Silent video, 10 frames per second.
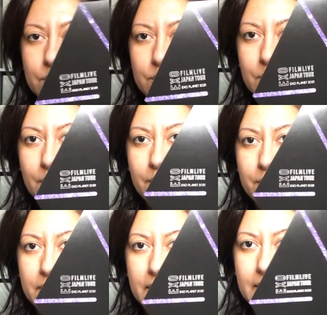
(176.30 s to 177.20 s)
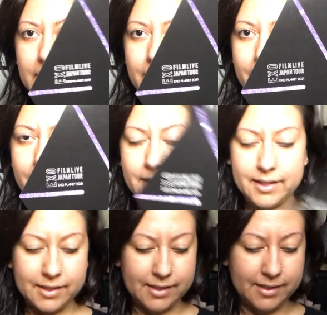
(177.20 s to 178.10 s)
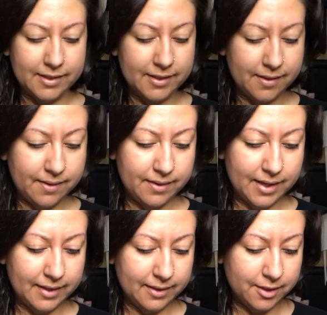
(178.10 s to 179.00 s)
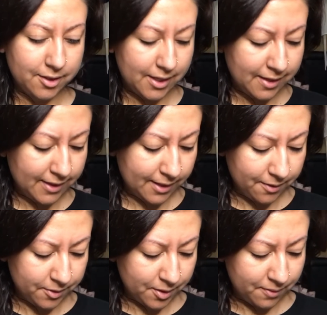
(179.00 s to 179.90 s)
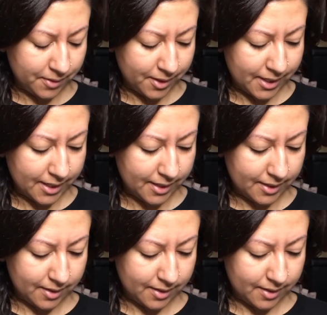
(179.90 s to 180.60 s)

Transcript: So here is the sheet that goes over it.